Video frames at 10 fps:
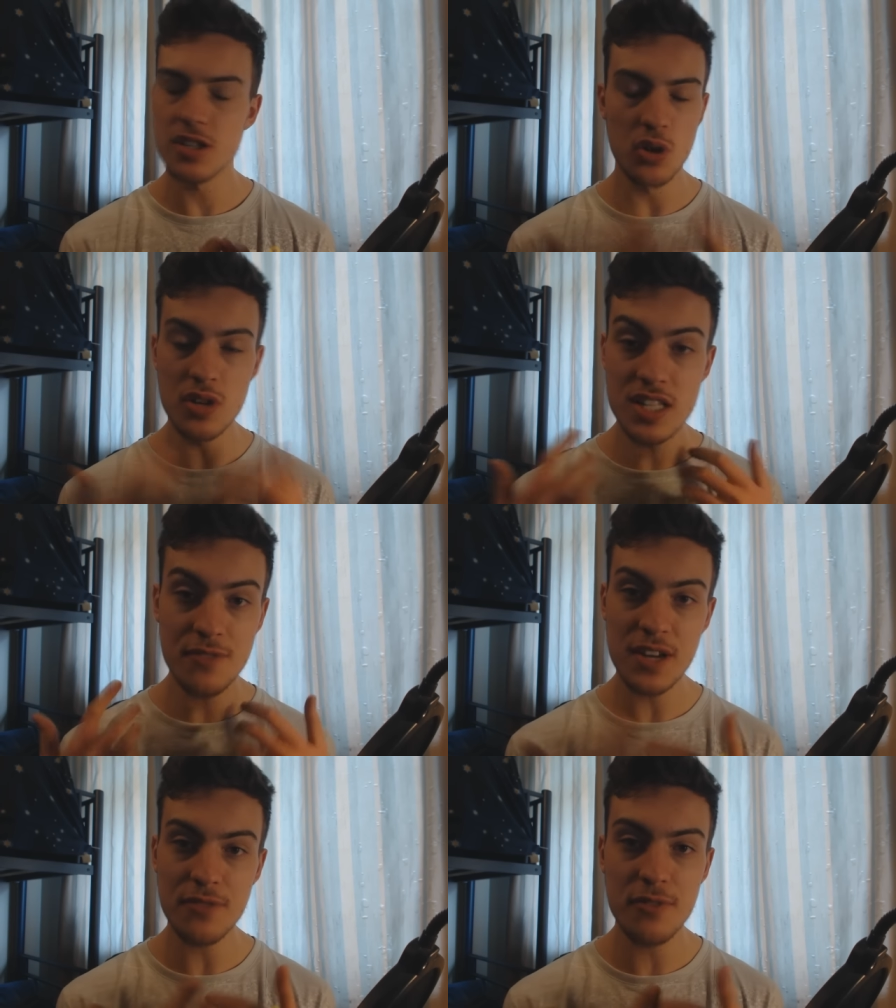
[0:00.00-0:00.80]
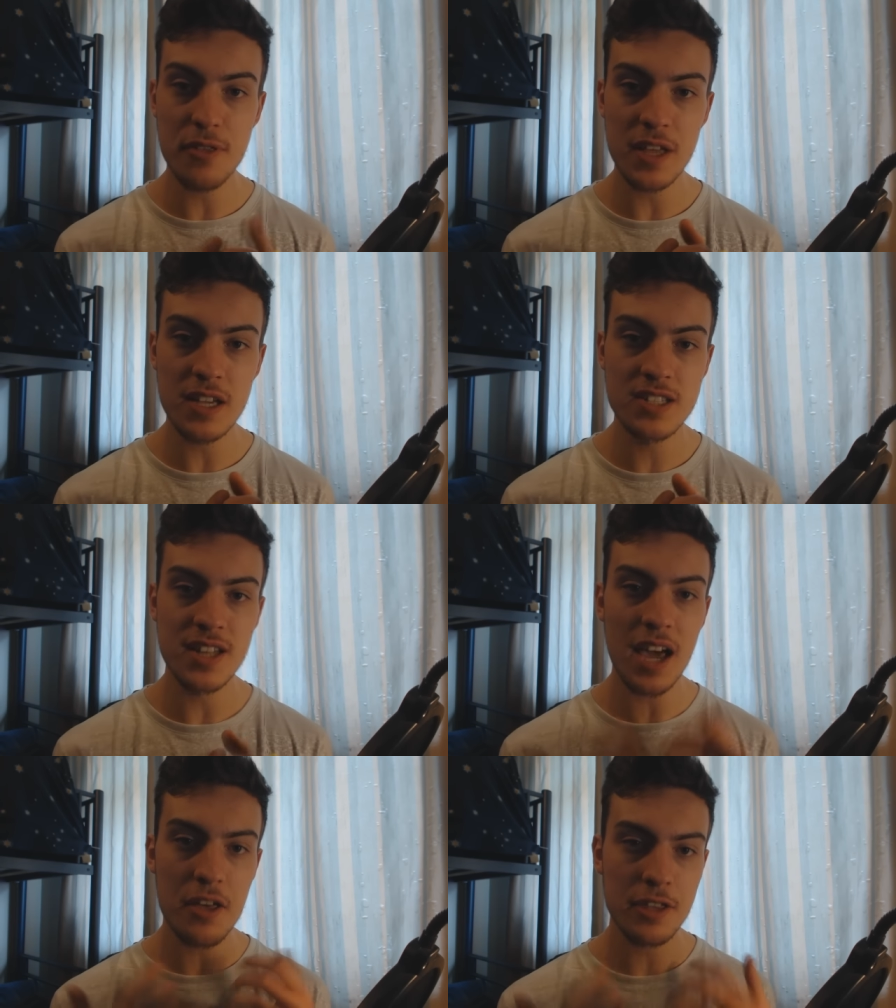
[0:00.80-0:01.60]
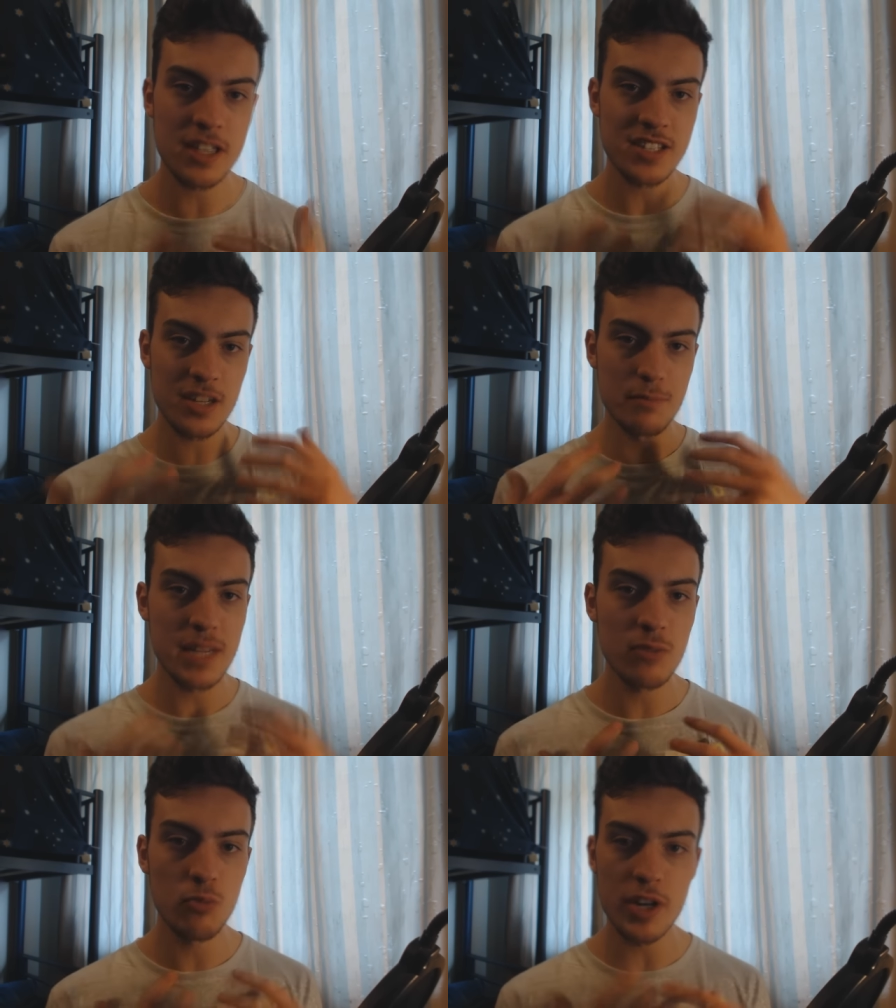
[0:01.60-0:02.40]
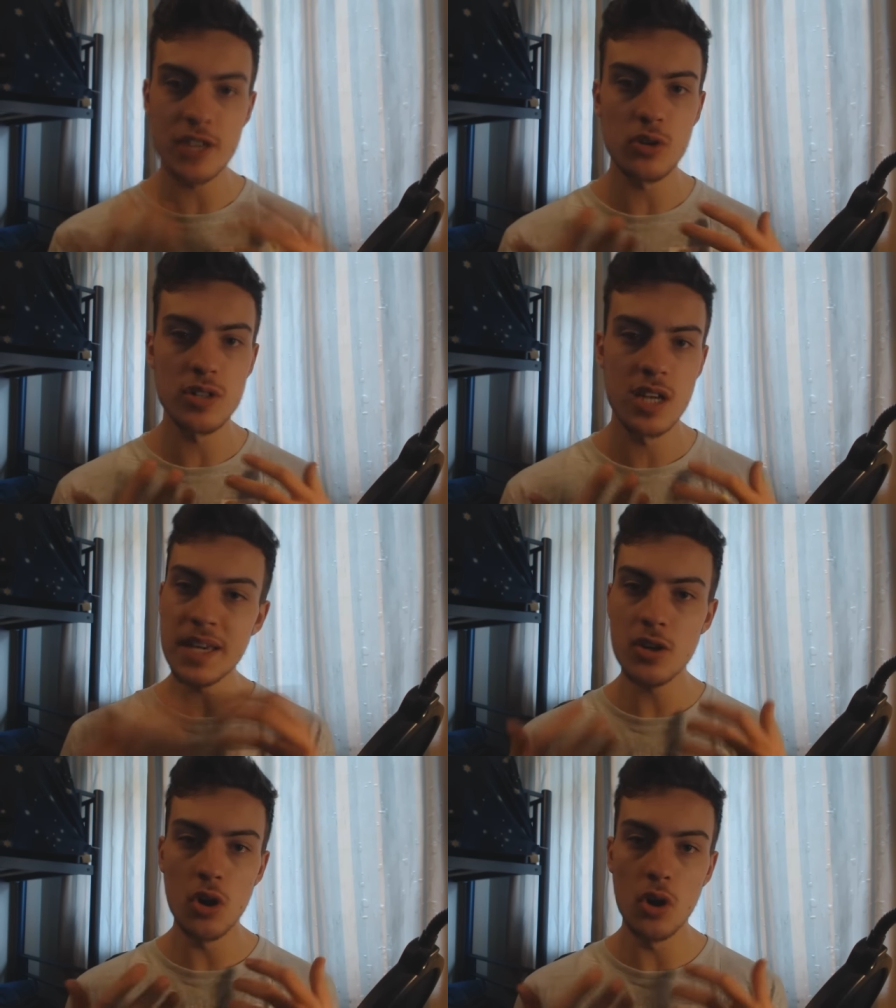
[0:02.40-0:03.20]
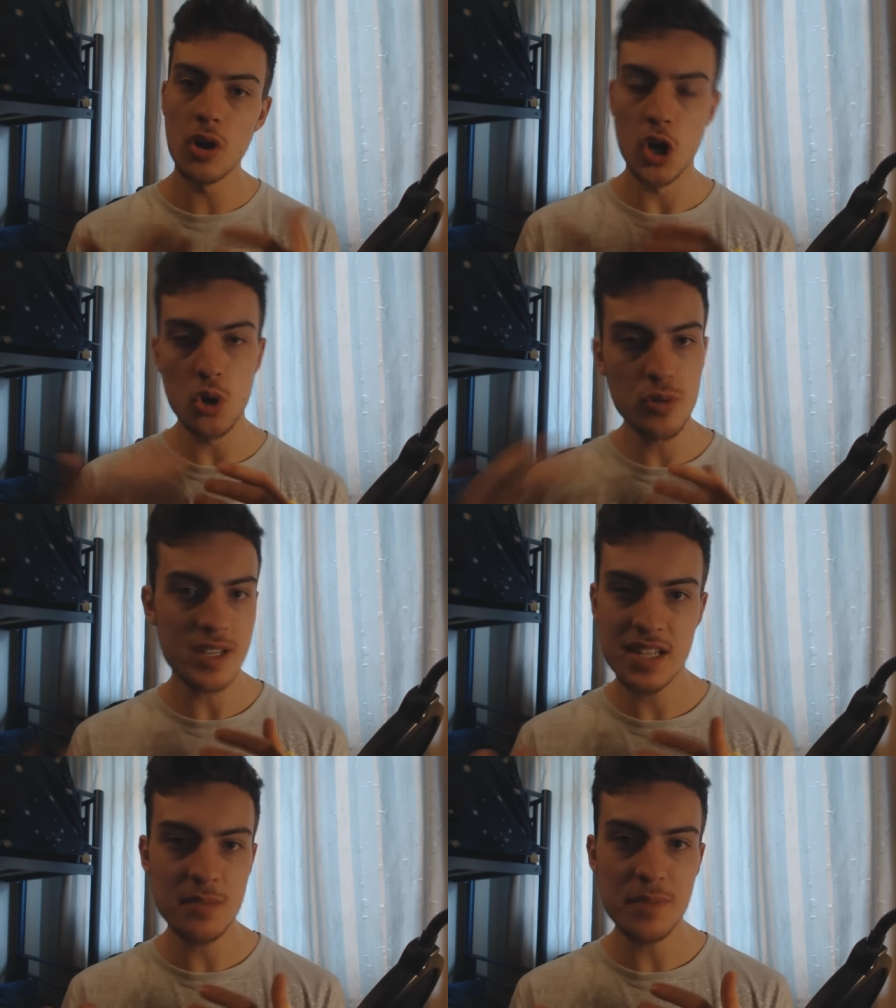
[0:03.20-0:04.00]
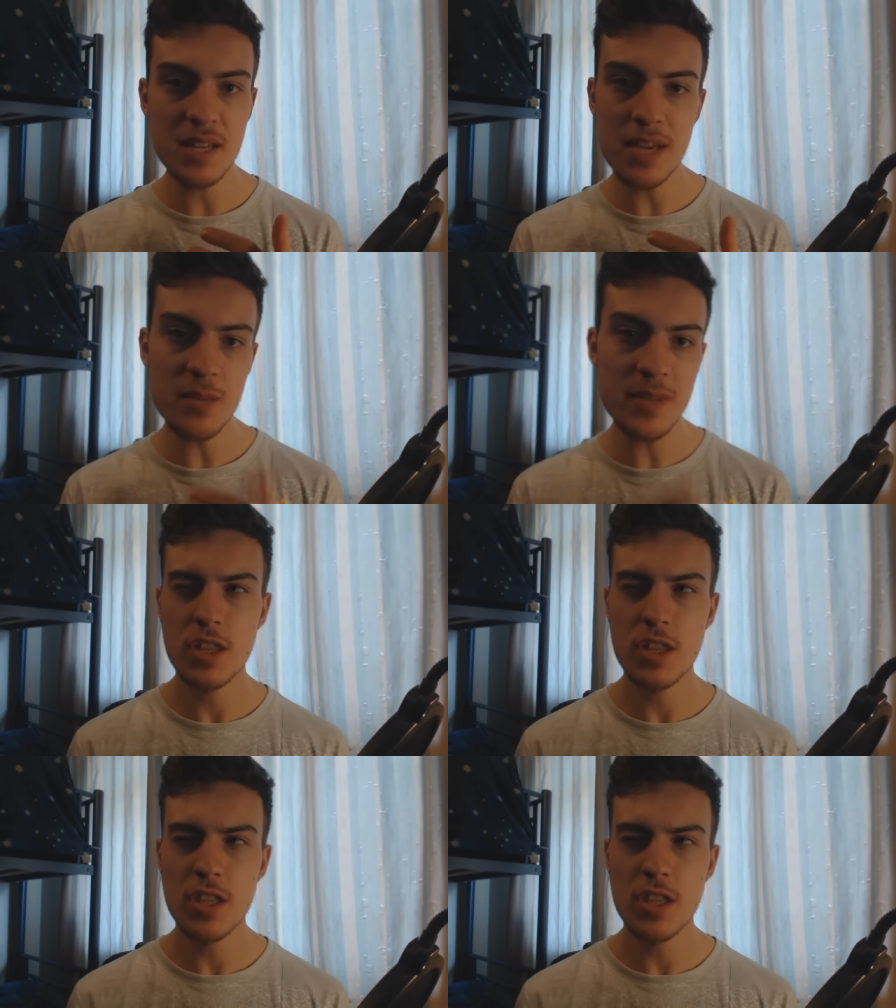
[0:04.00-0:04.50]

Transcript: tons of different things that I think this could mean, what it could be, or who this could be maybe.